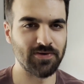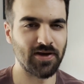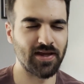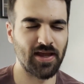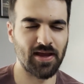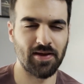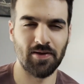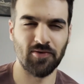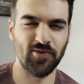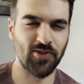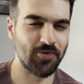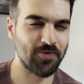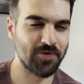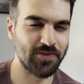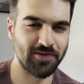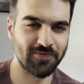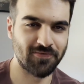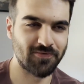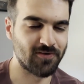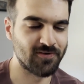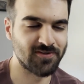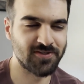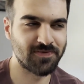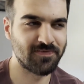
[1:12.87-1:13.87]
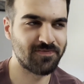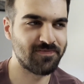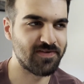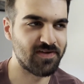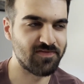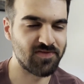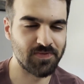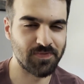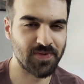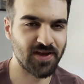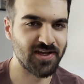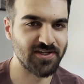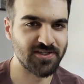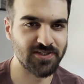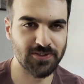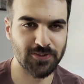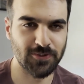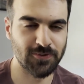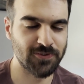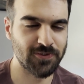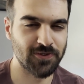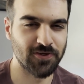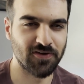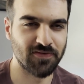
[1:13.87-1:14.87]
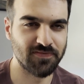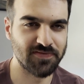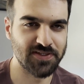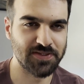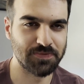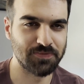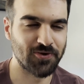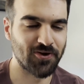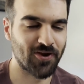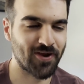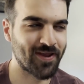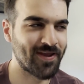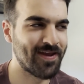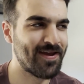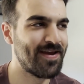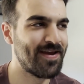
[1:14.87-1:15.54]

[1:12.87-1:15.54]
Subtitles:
I only read the first 50 pages or so of this book